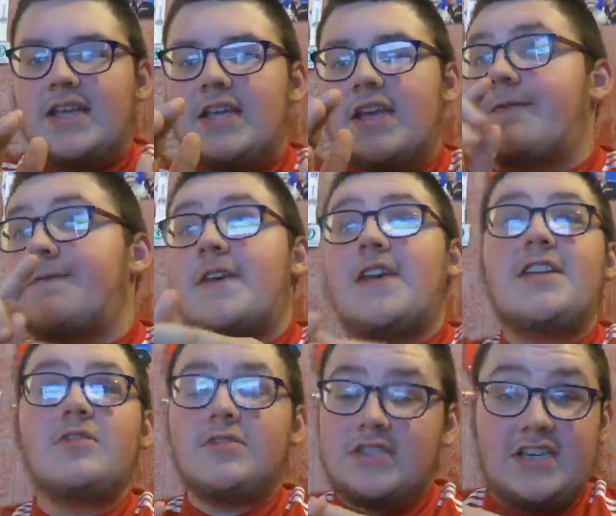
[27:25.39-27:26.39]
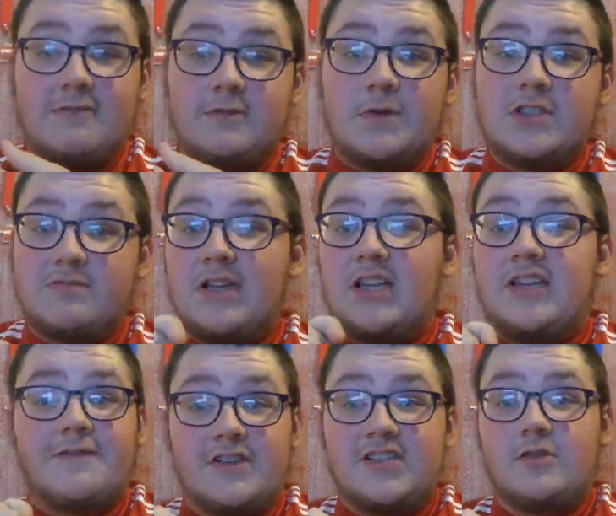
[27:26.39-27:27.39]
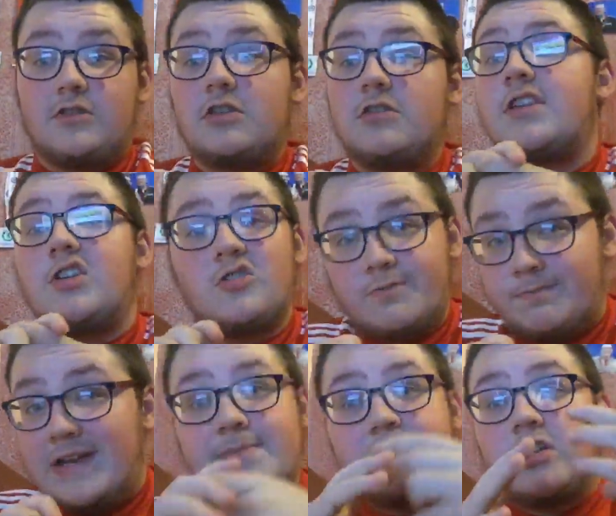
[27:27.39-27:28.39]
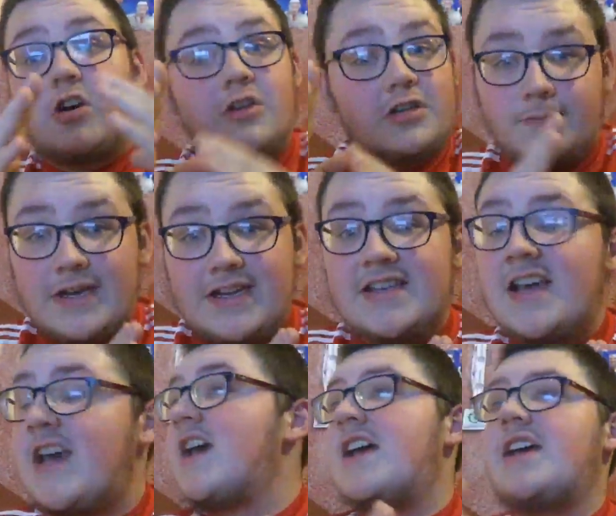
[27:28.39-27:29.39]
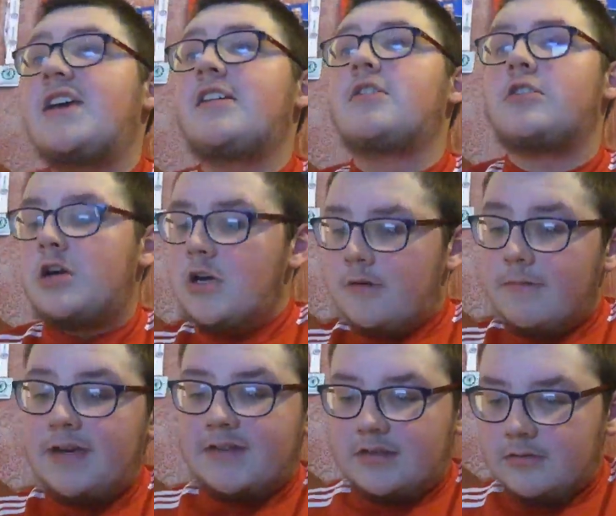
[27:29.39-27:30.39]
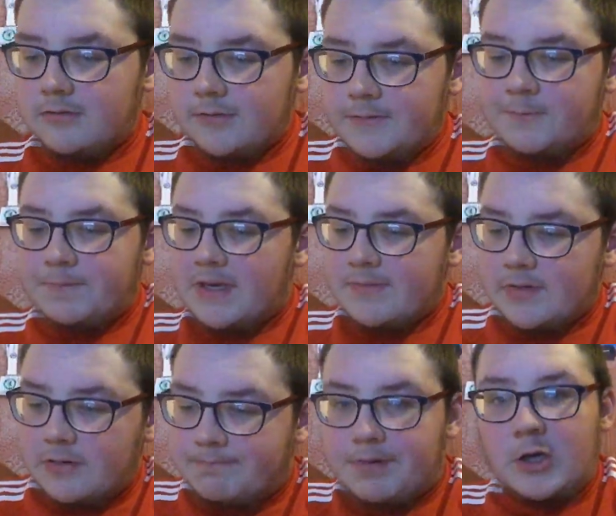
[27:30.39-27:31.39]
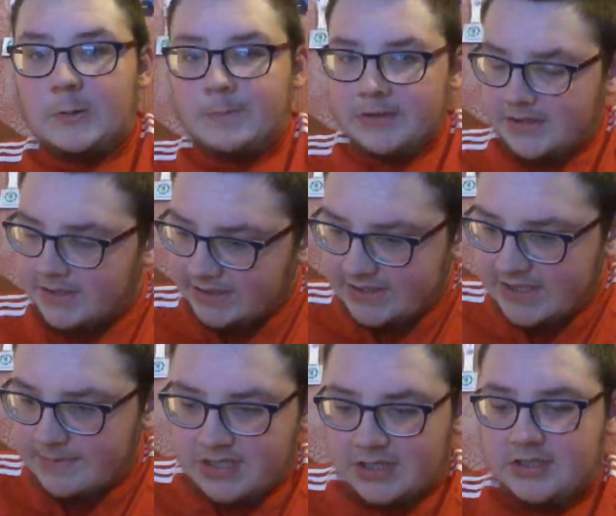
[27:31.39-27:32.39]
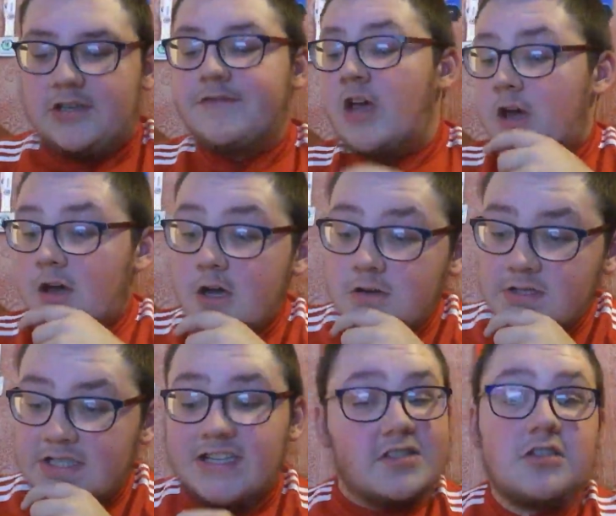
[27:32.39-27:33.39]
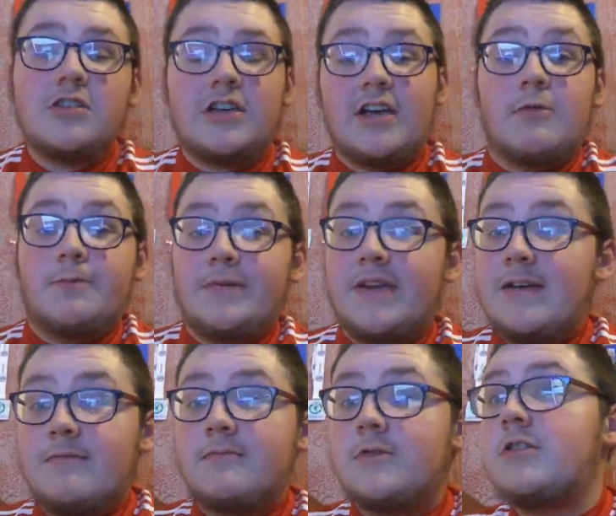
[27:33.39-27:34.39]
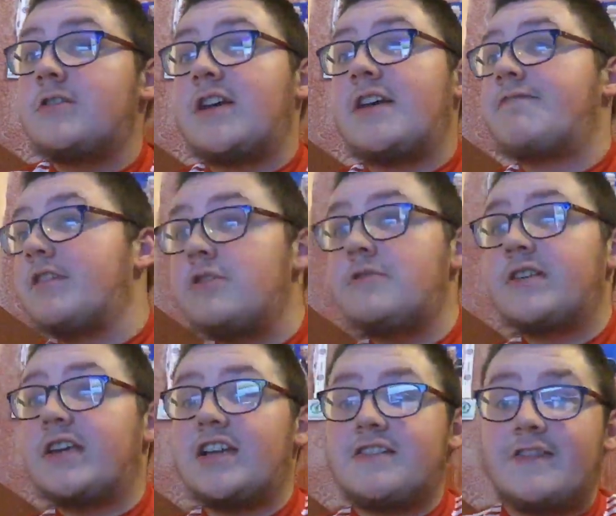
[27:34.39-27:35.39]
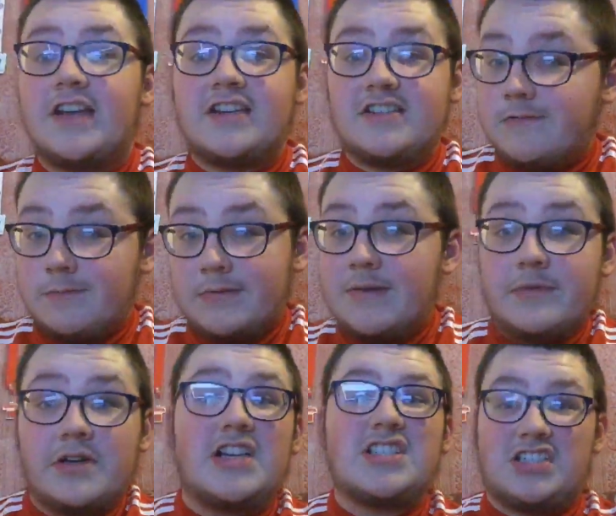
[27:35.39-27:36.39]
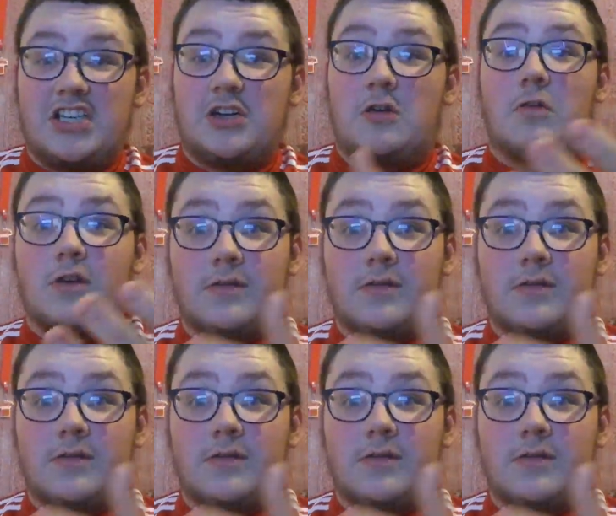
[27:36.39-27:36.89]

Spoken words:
if he doesn't take responsibility for his own doing, he just blames it on the players. He'll go, right, so we've just blamed it on Pogba, so that's him ticked off. Who's next? Okay, if we lose against Valencia, we'll blame it on Ashley Young.